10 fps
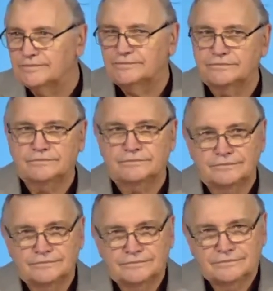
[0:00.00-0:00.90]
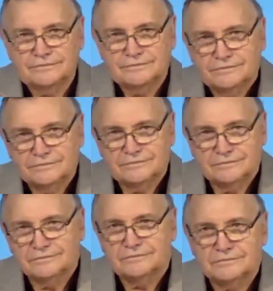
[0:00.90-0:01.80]

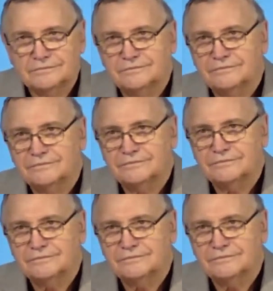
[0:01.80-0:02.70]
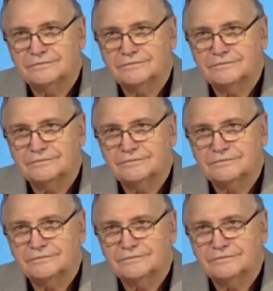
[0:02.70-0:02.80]
[no speech]